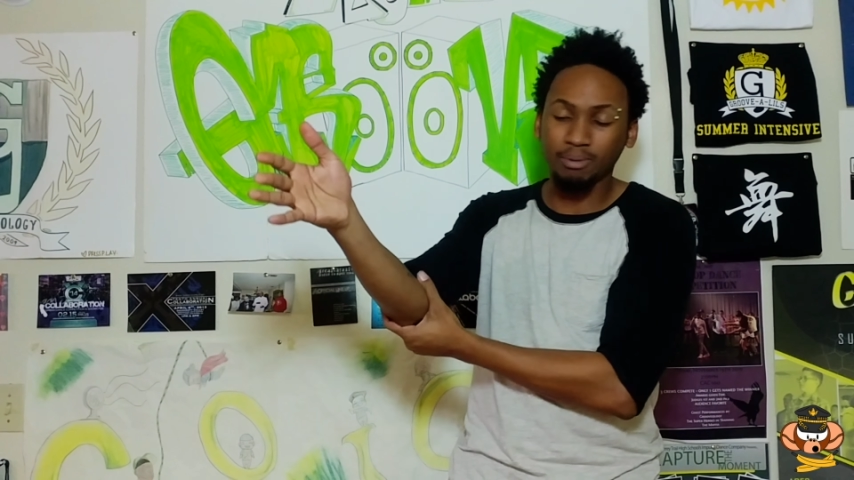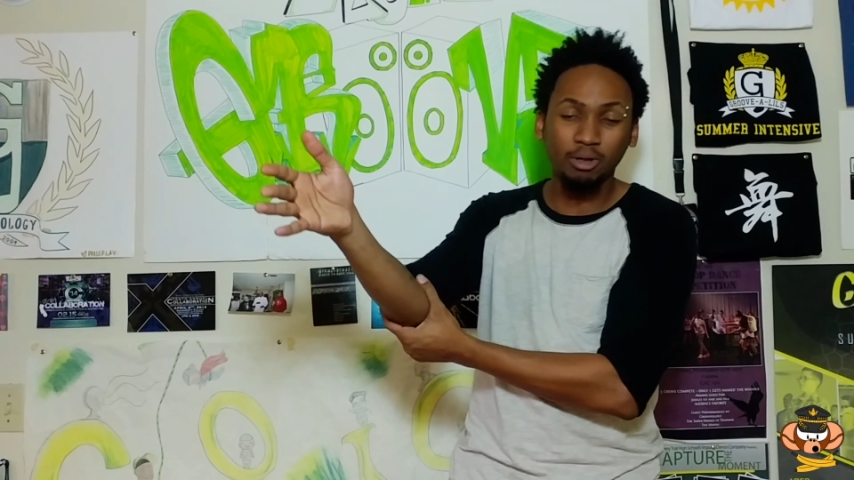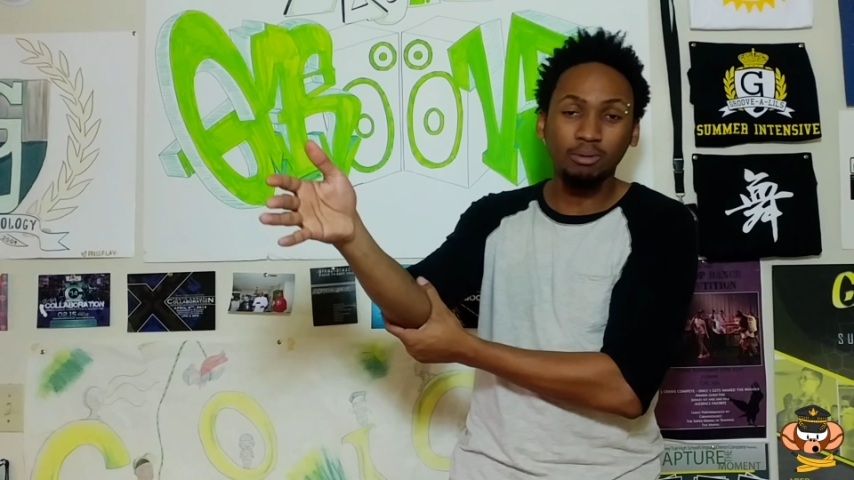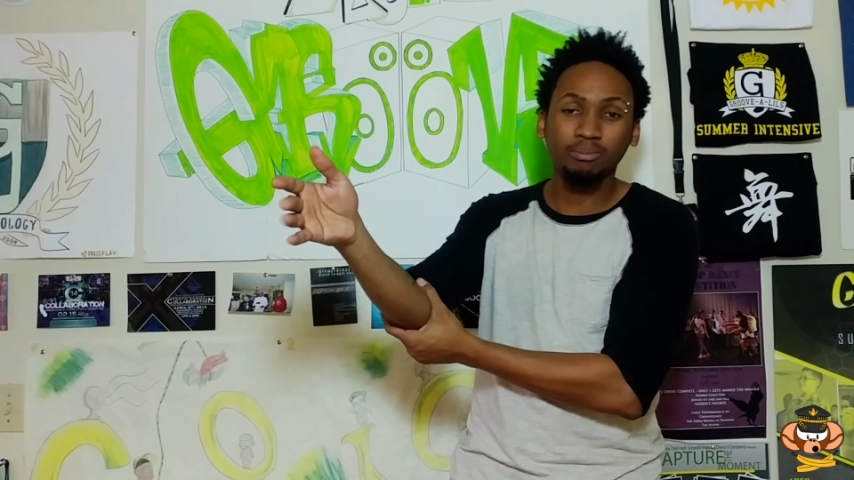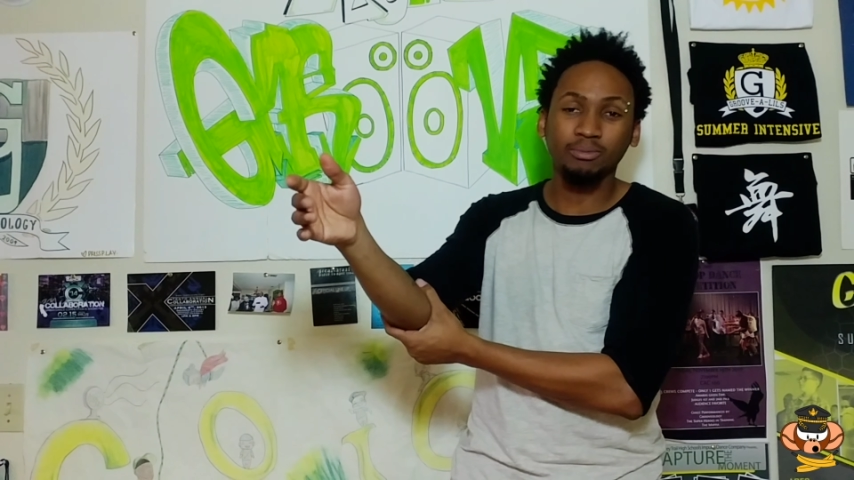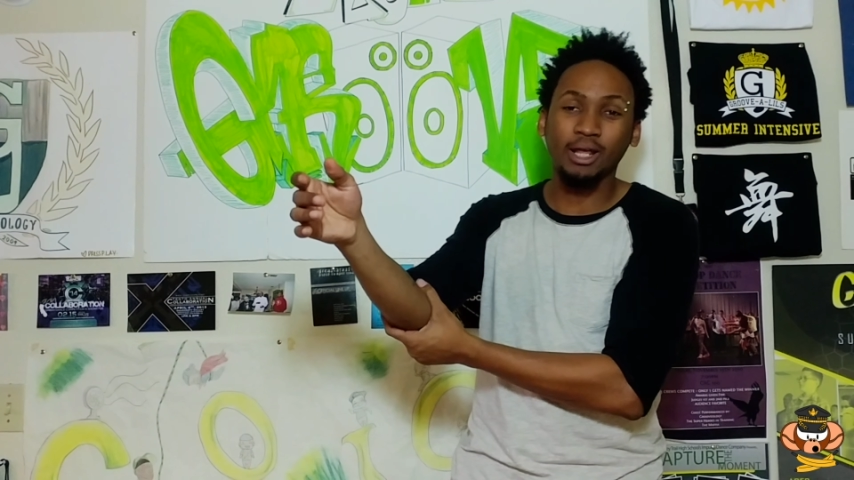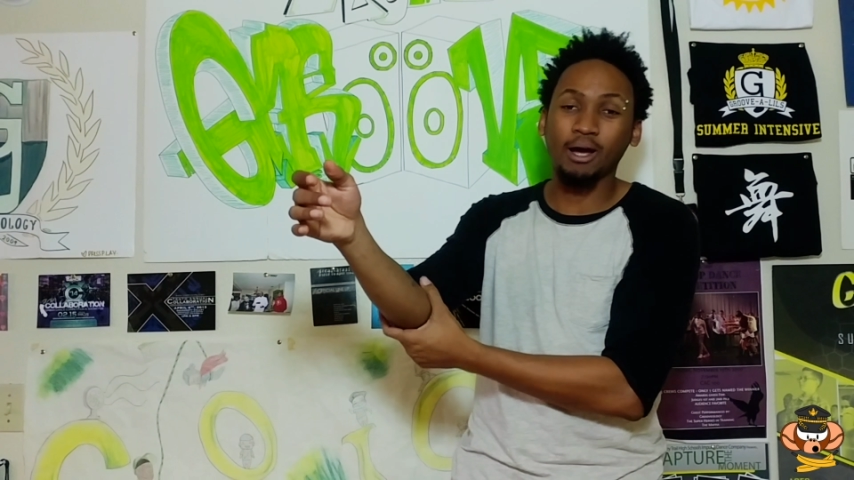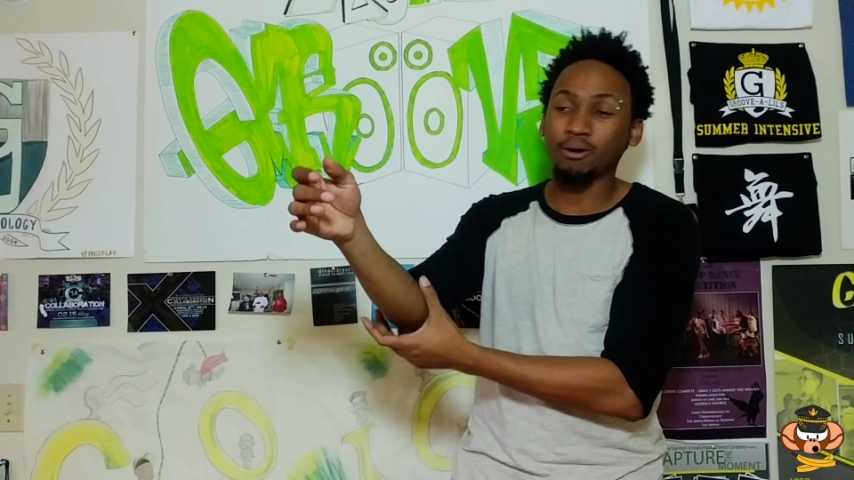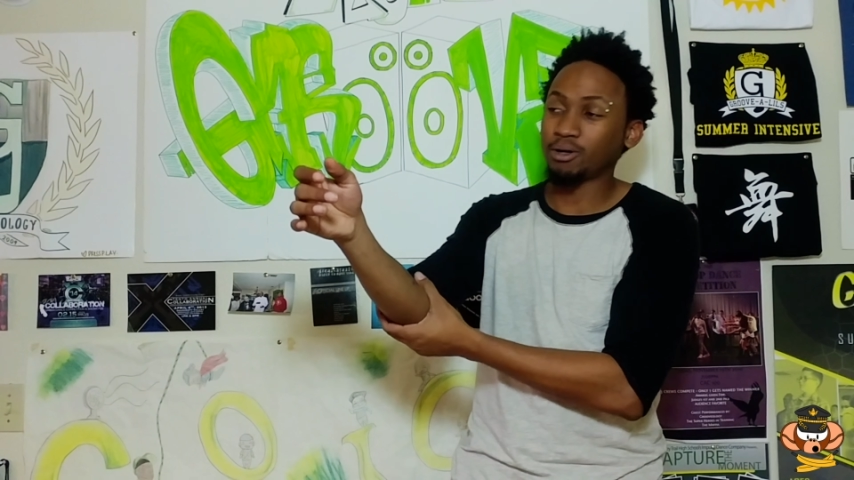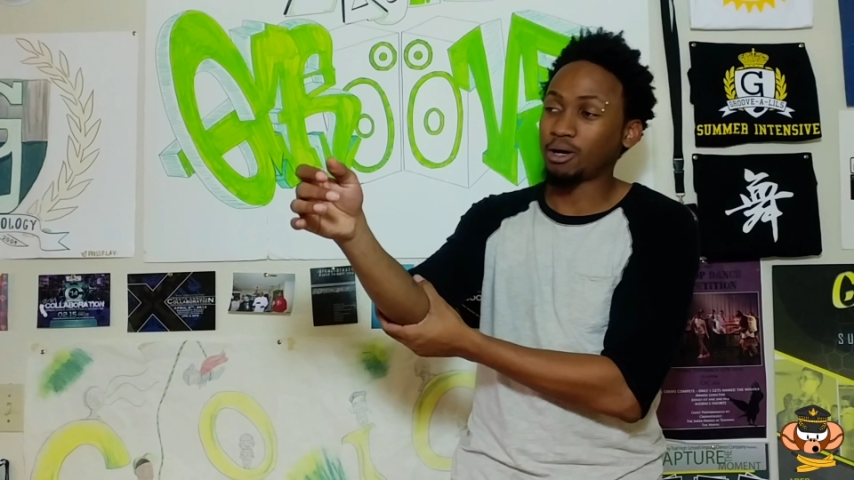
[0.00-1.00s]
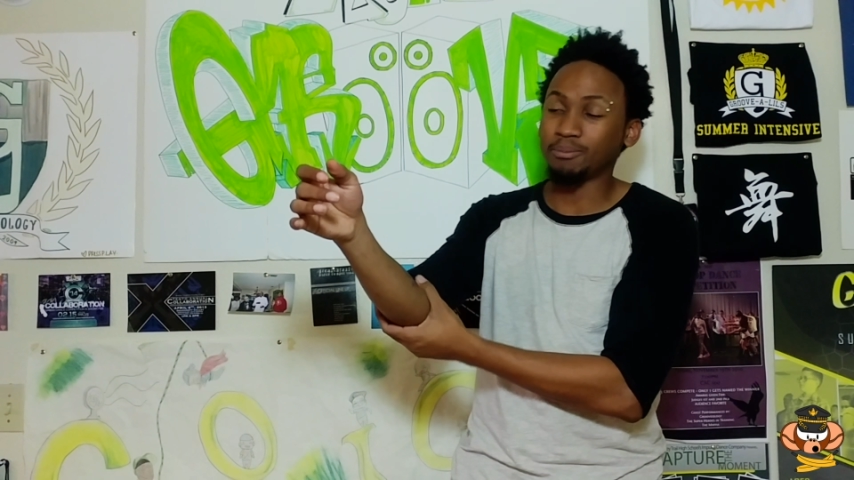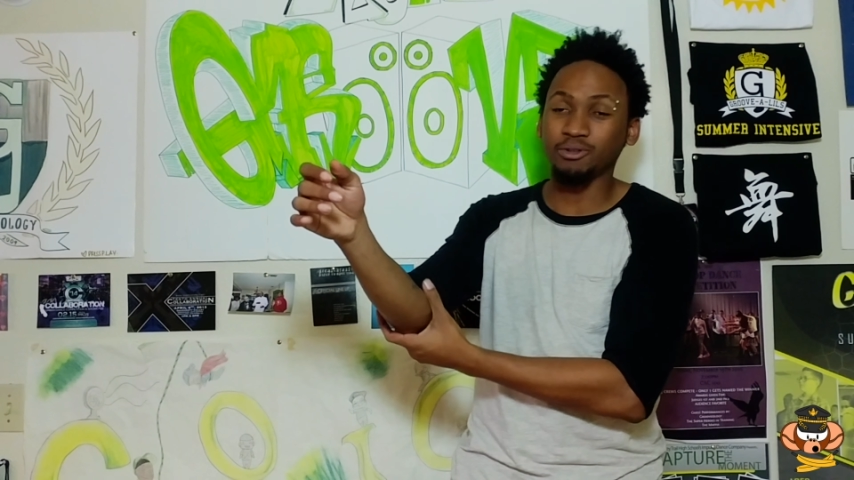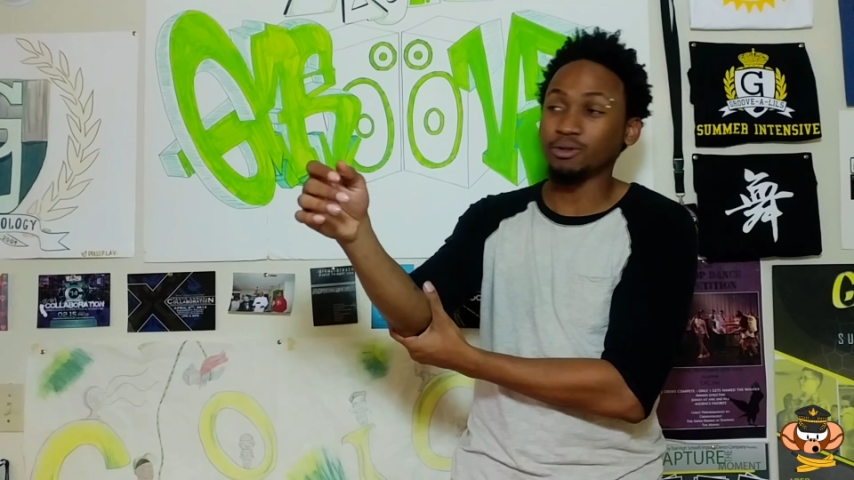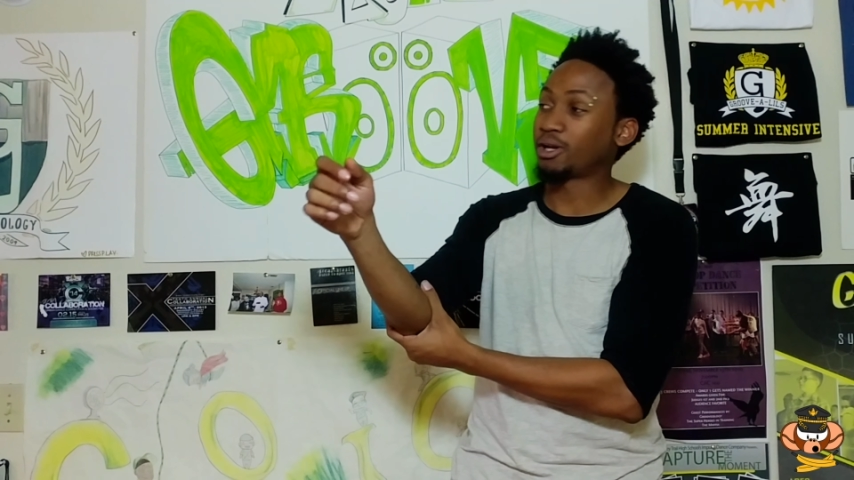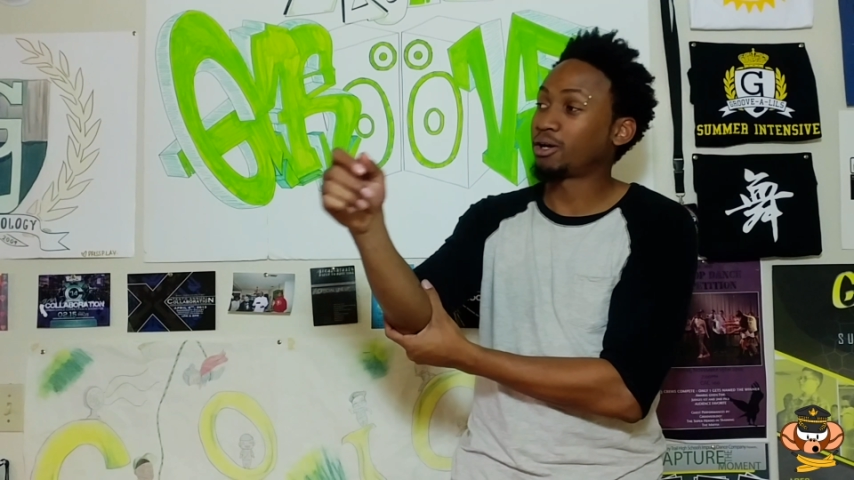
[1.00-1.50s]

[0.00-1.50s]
Boom, now up to your